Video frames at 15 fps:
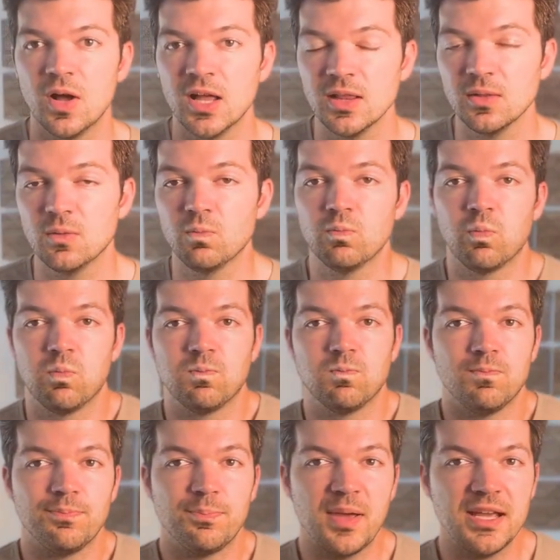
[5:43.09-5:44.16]
a
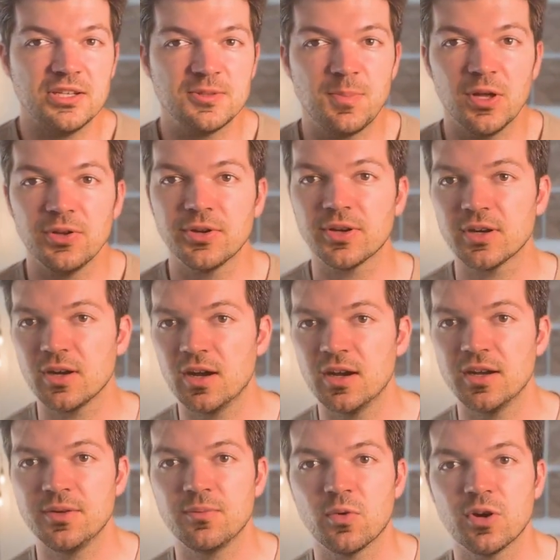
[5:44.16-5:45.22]
page builder
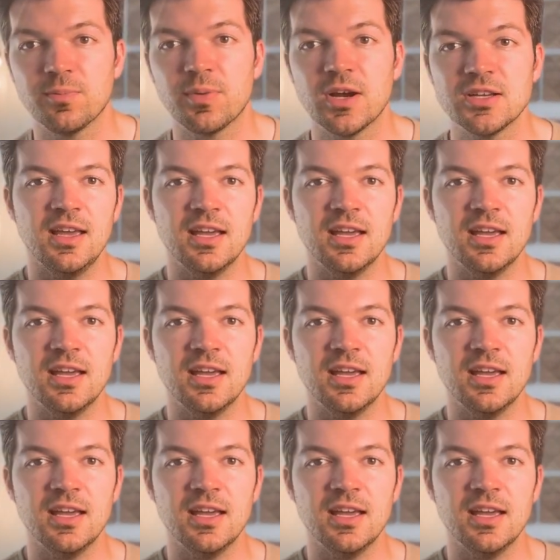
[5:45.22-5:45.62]
on WordPress.